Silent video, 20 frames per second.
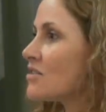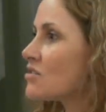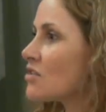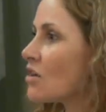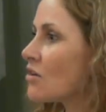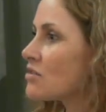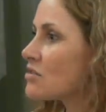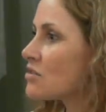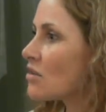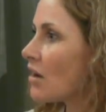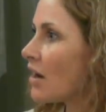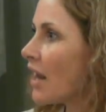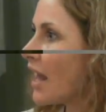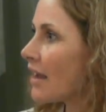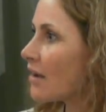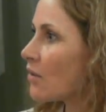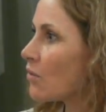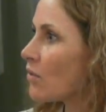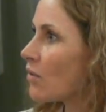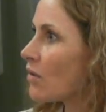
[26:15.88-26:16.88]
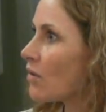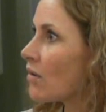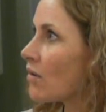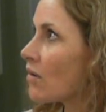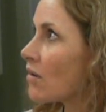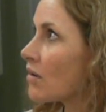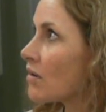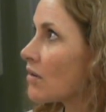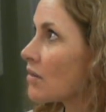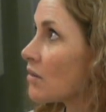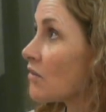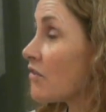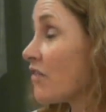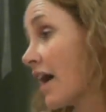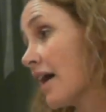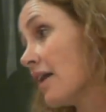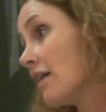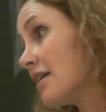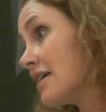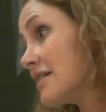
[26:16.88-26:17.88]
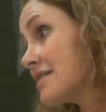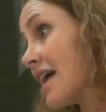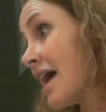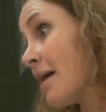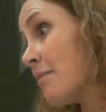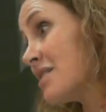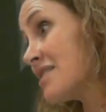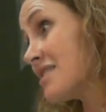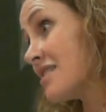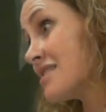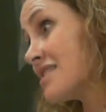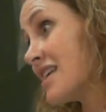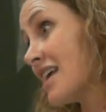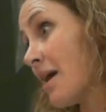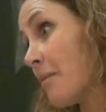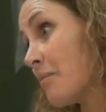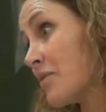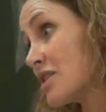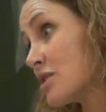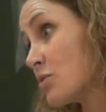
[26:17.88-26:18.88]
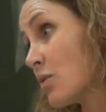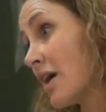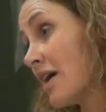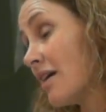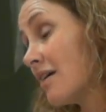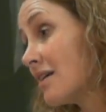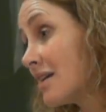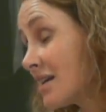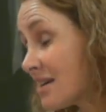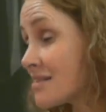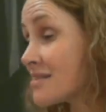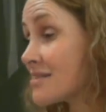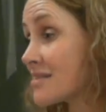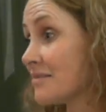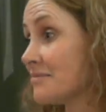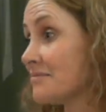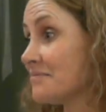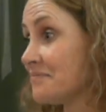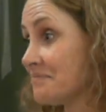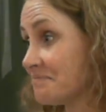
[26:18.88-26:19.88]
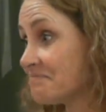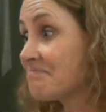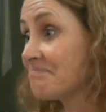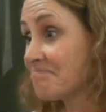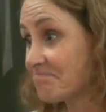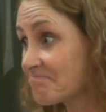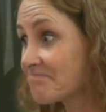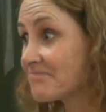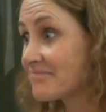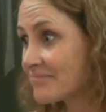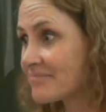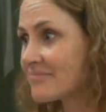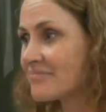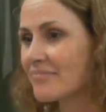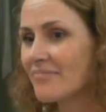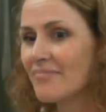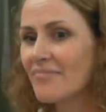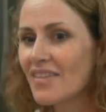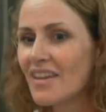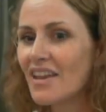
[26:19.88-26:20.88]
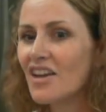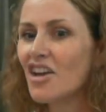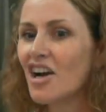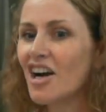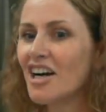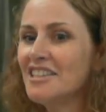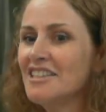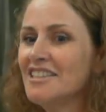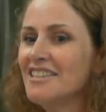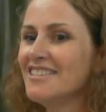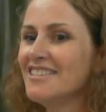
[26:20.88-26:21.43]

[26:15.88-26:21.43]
So it's not like the final exam isn't set up this way. It is. Yeah.